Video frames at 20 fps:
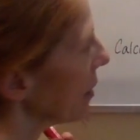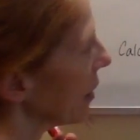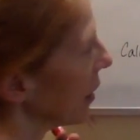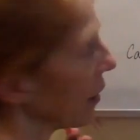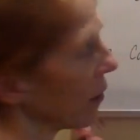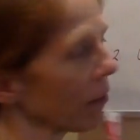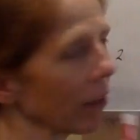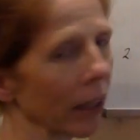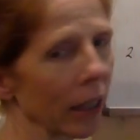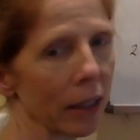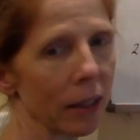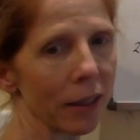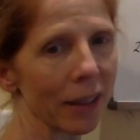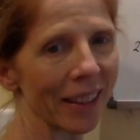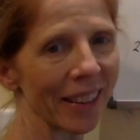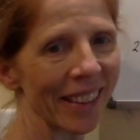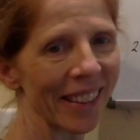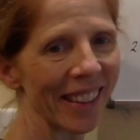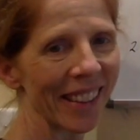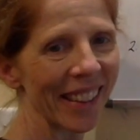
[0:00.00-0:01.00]
sig figs.
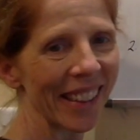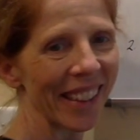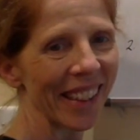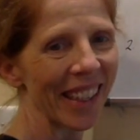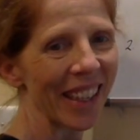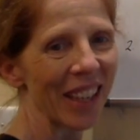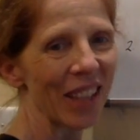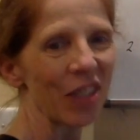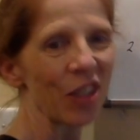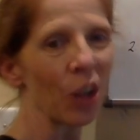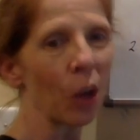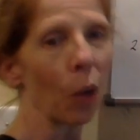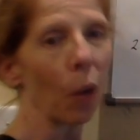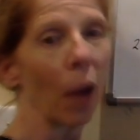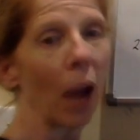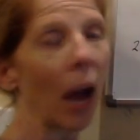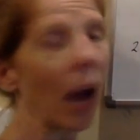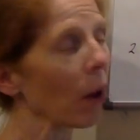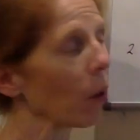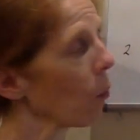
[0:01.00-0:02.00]
So
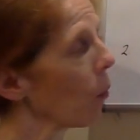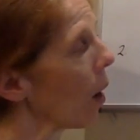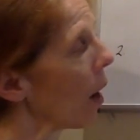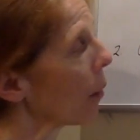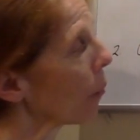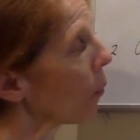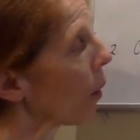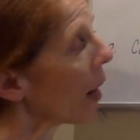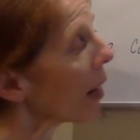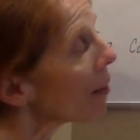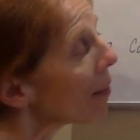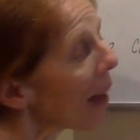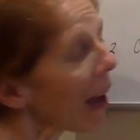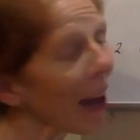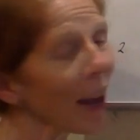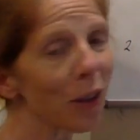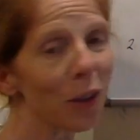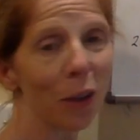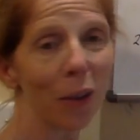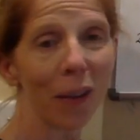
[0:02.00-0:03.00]
how do I write
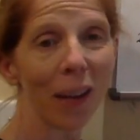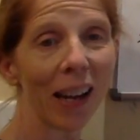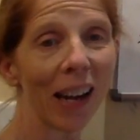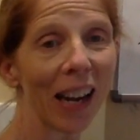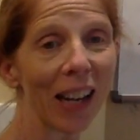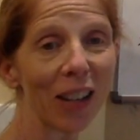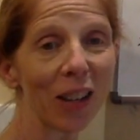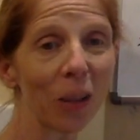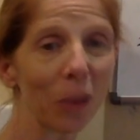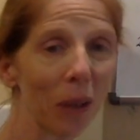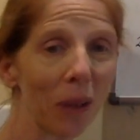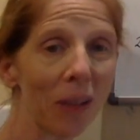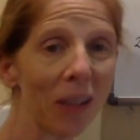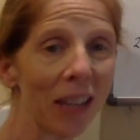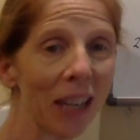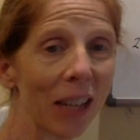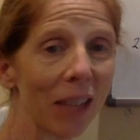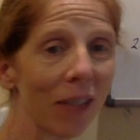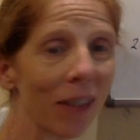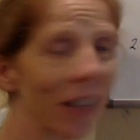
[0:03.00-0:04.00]
that so that it has 3
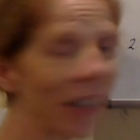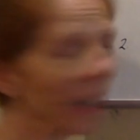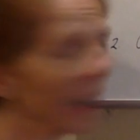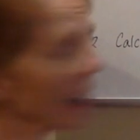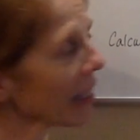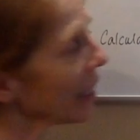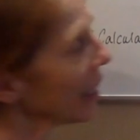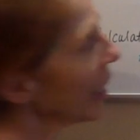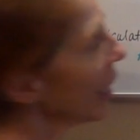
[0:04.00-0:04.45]
sig figs?